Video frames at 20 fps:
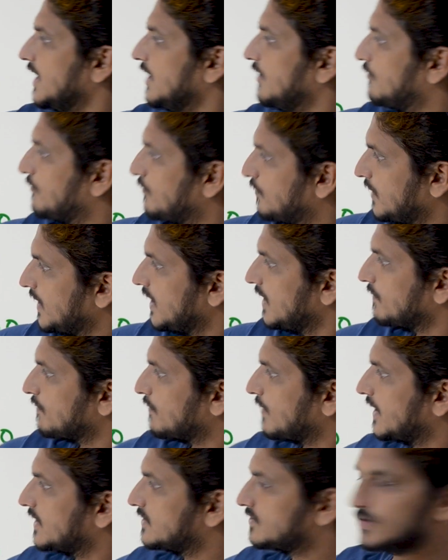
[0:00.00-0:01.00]
If P
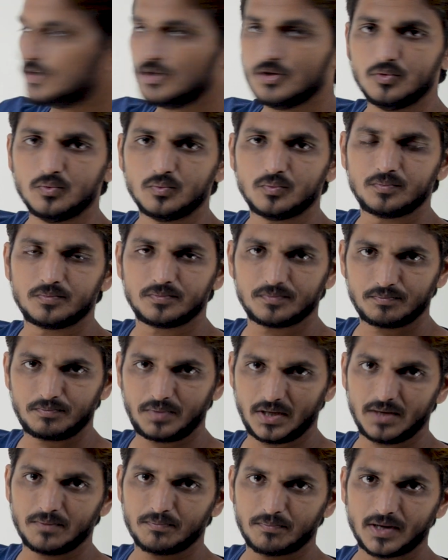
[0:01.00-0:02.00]
implies Q,
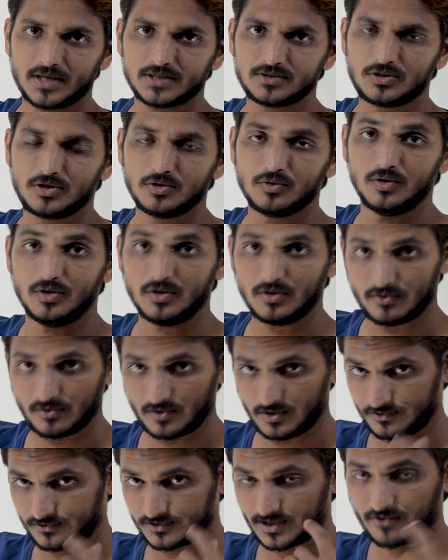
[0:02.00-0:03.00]
P implies Q.
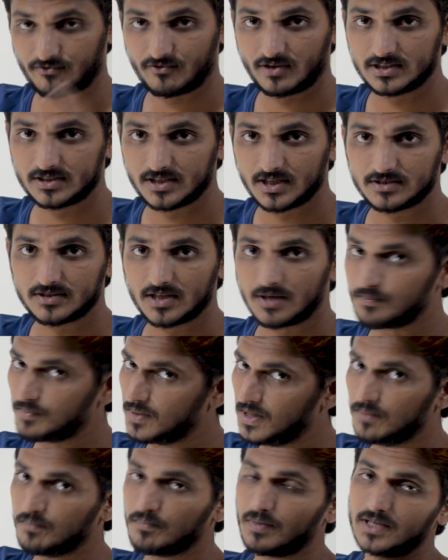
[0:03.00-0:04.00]
If someone says that
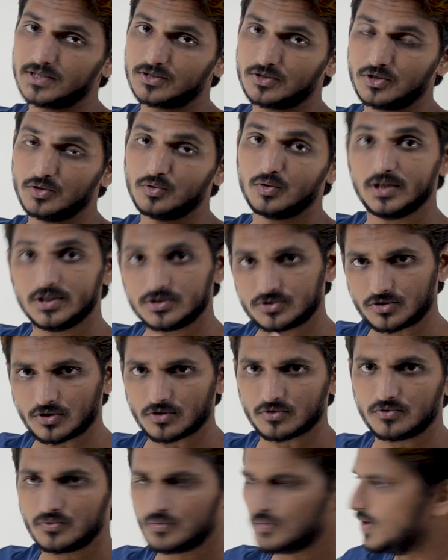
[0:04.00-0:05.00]
P implies Q is
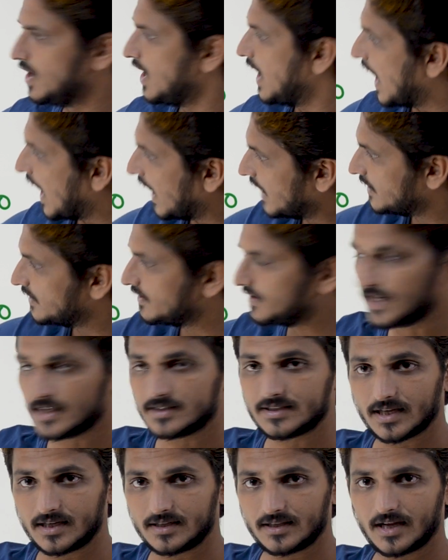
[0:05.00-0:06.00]
true and
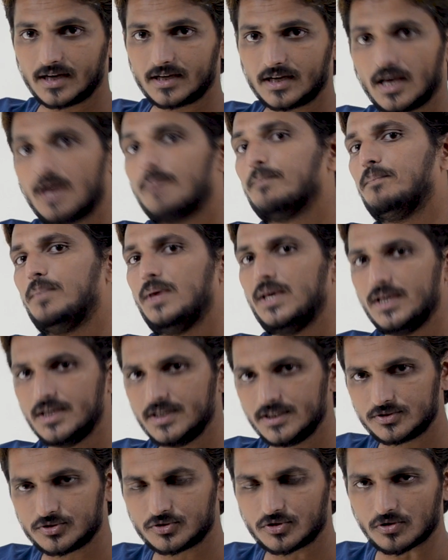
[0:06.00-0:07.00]
they said that uh,
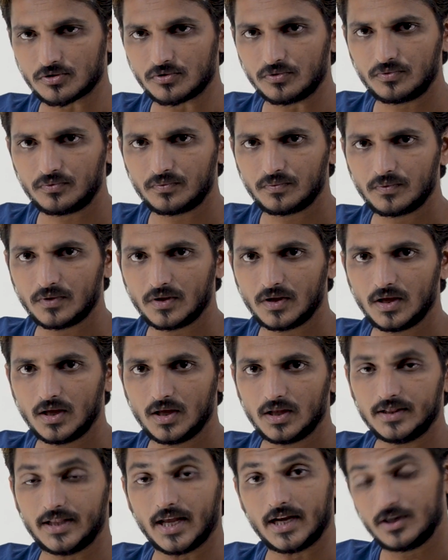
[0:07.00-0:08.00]
P is true,
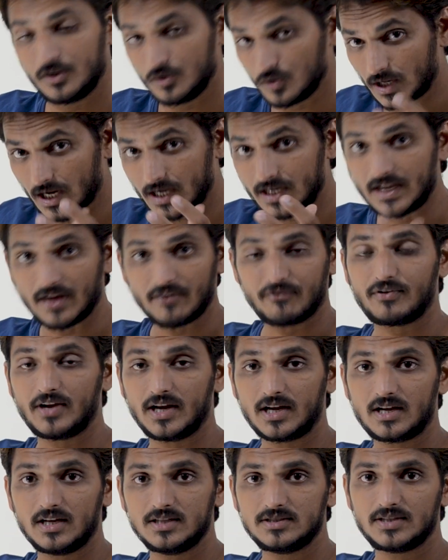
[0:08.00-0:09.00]
then you can
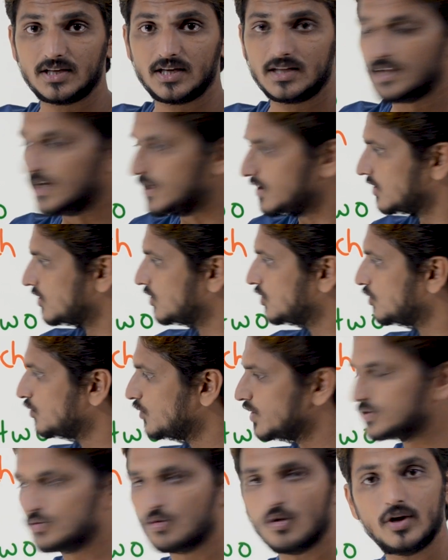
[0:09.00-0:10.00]
definitely say that
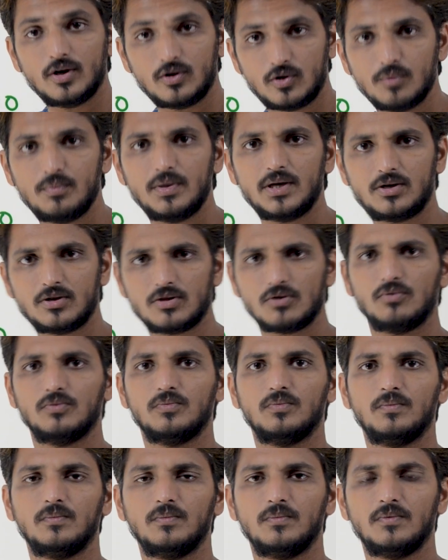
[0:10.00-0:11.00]
Q is going to be
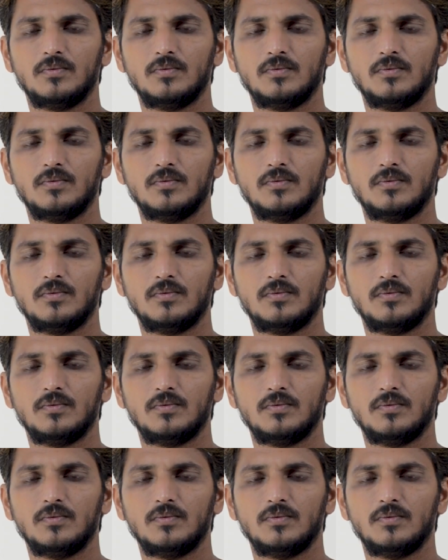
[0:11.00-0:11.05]
true.